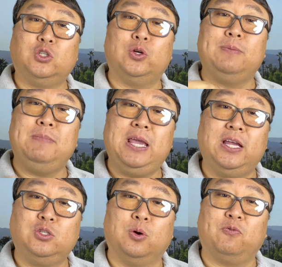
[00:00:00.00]
treat
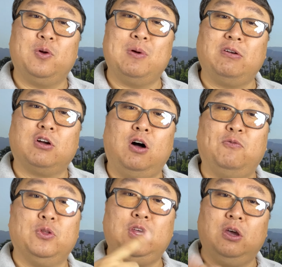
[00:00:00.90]
me to a free round of
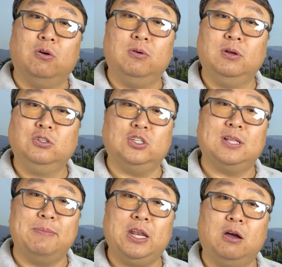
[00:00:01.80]
golf with you, just
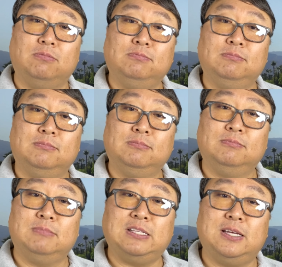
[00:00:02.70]
let me know.
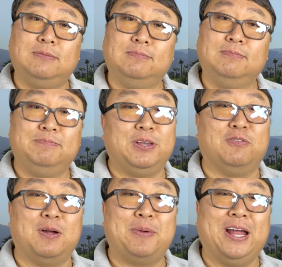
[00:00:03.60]
That's it. Peter
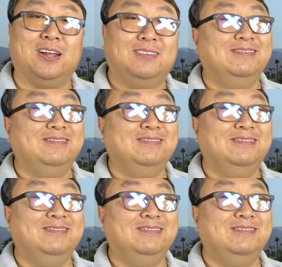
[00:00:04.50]
Von Panda,